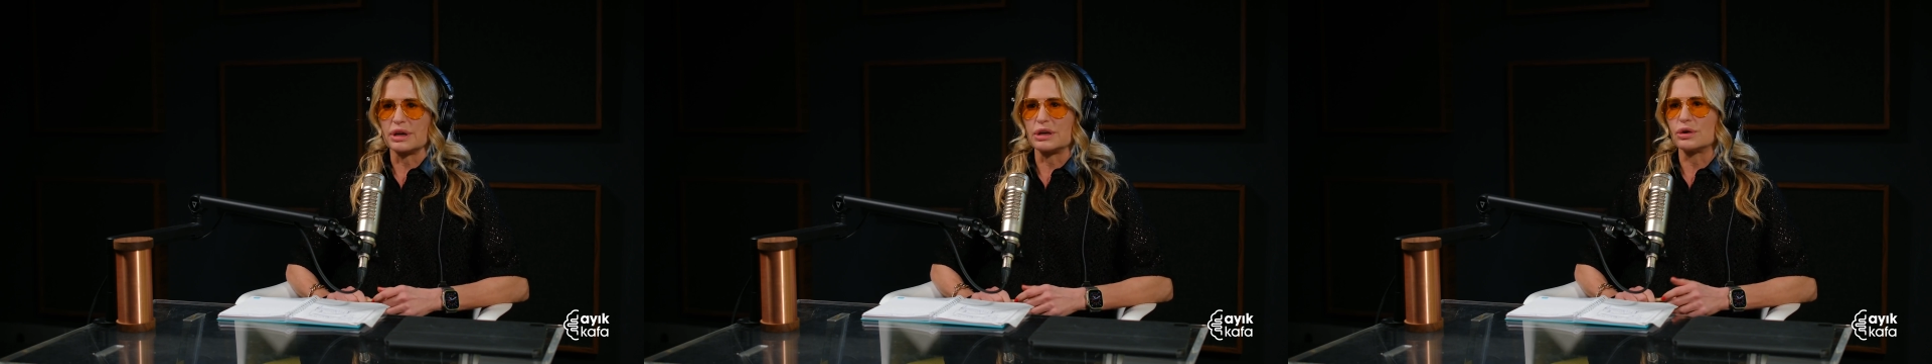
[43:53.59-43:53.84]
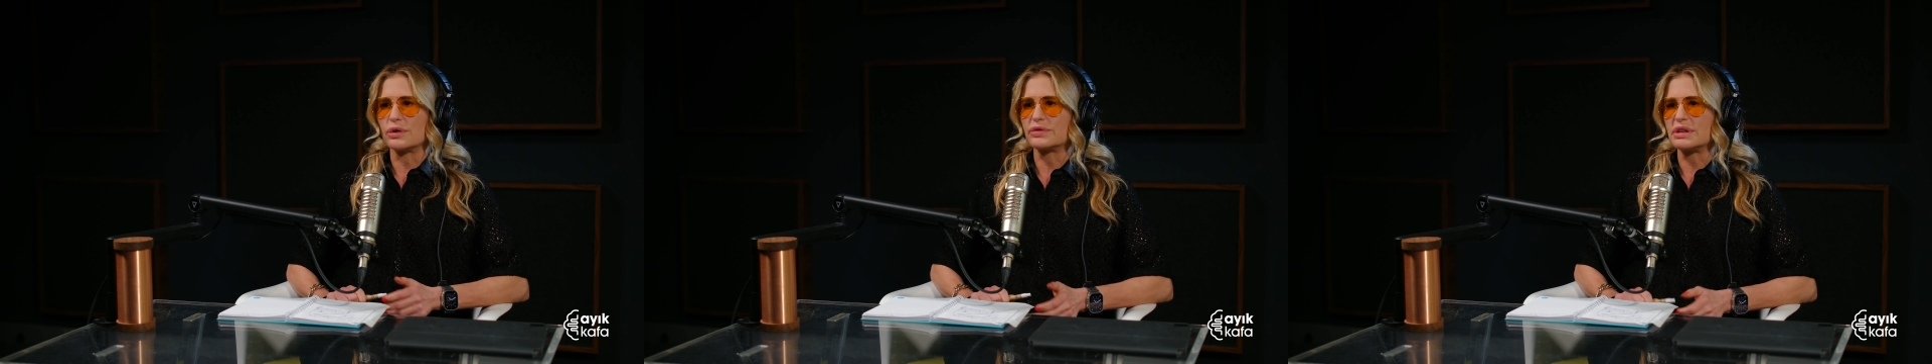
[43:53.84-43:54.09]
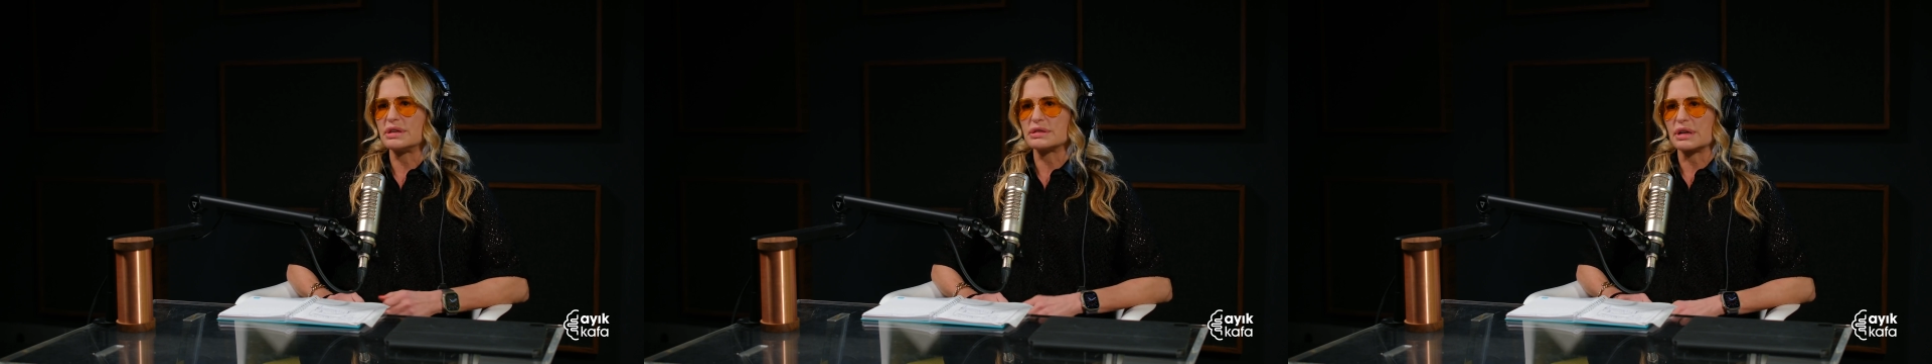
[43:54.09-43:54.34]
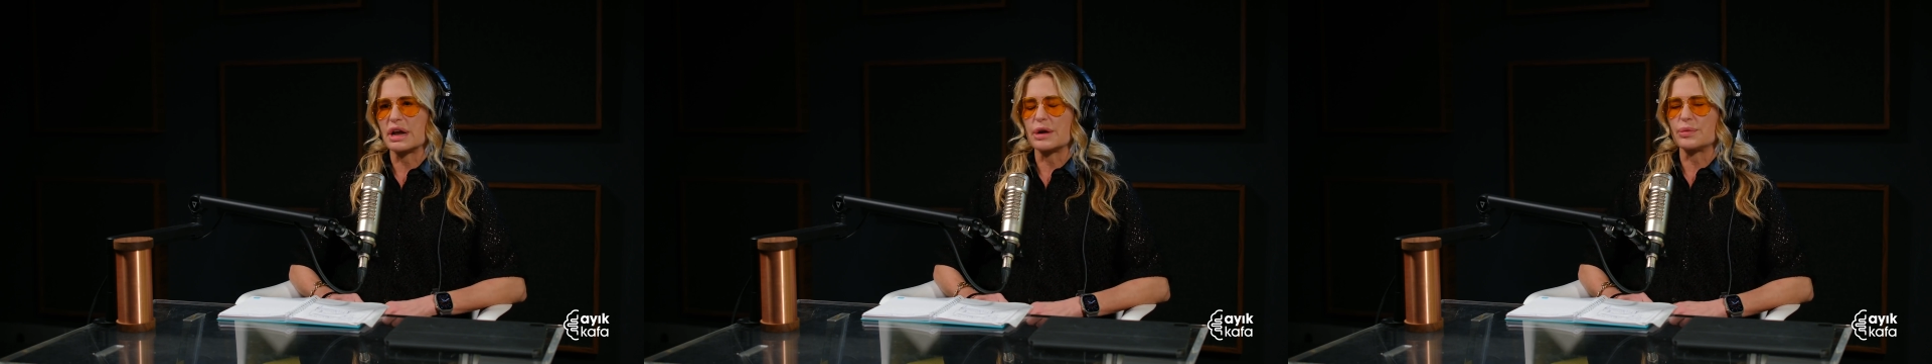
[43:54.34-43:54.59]
any of these
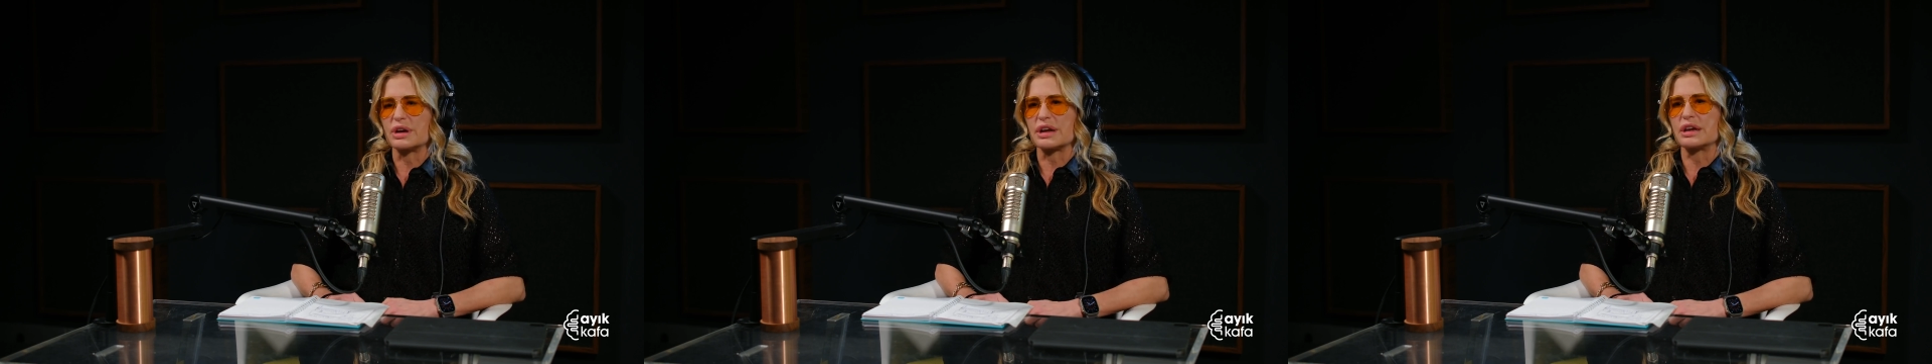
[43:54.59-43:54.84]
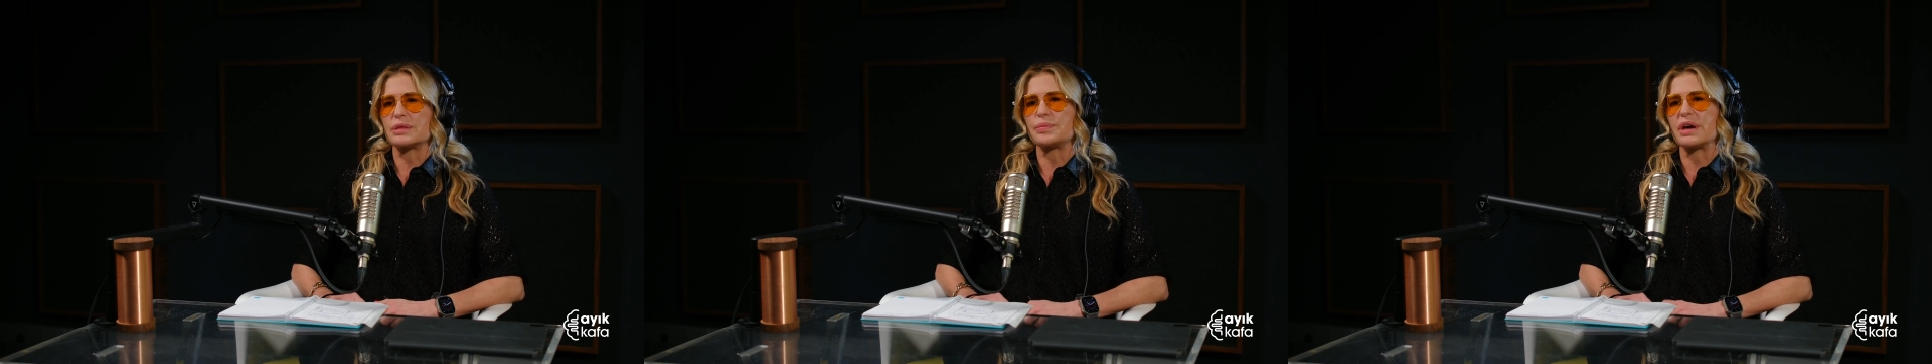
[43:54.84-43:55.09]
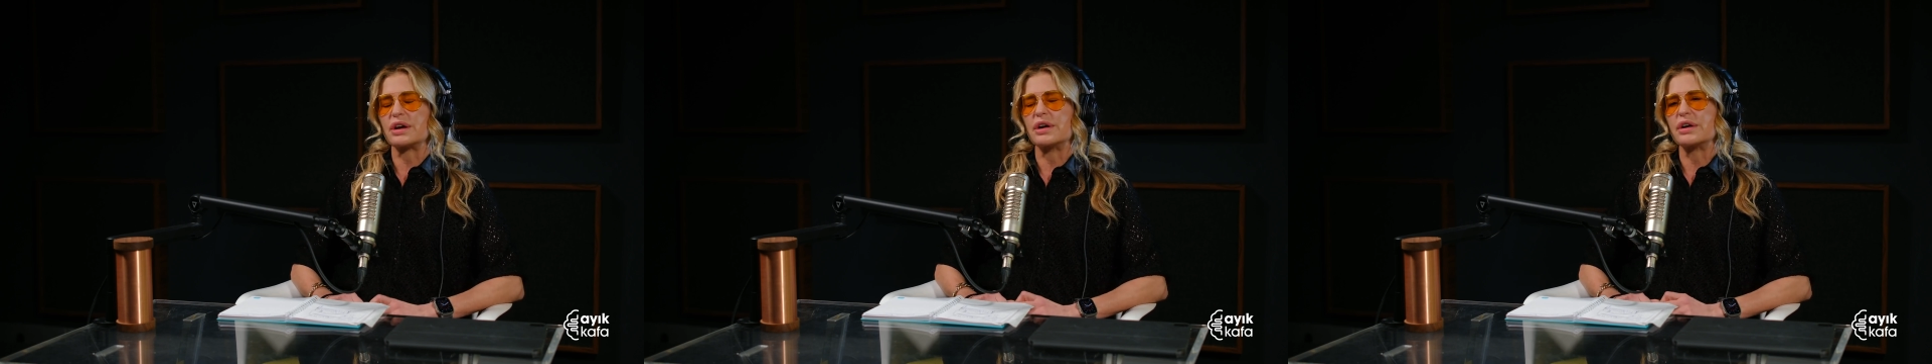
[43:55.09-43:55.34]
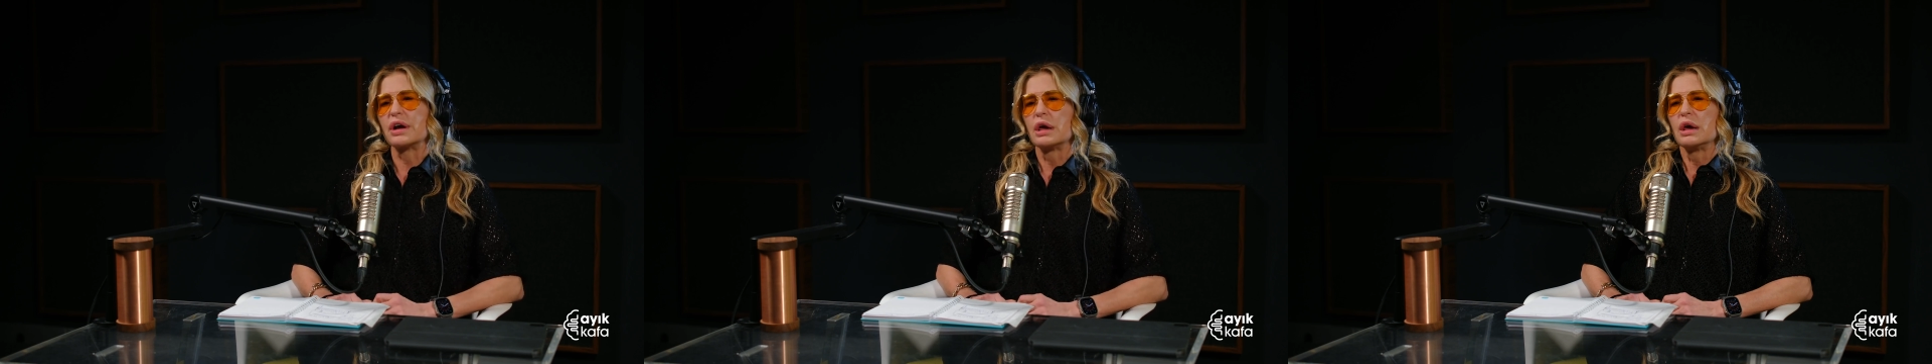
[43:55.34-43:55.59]
and I want to get
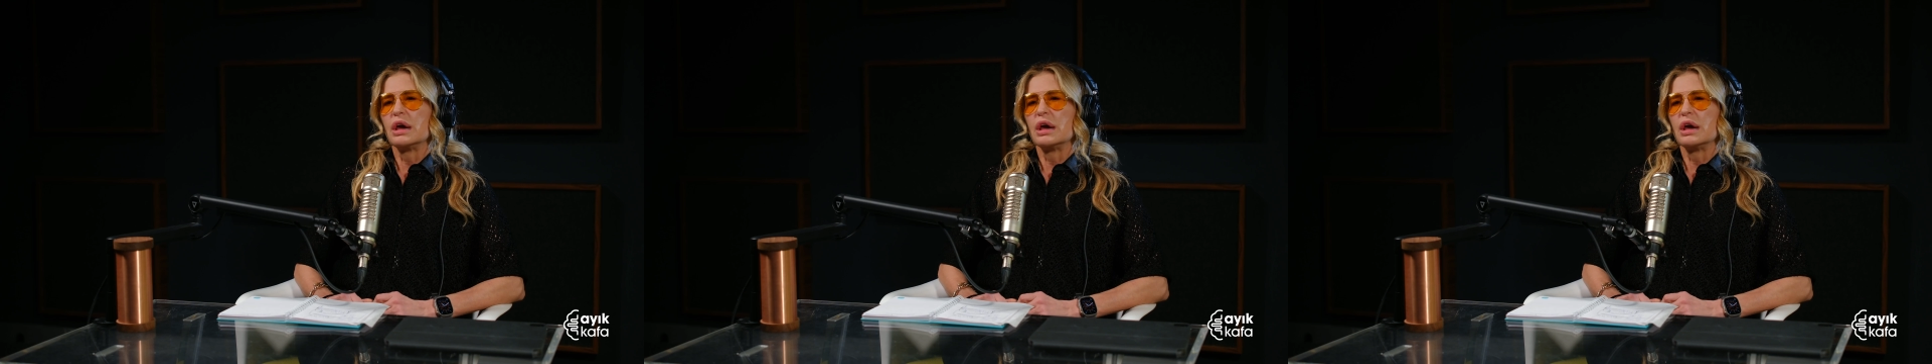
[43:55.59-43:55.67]
better.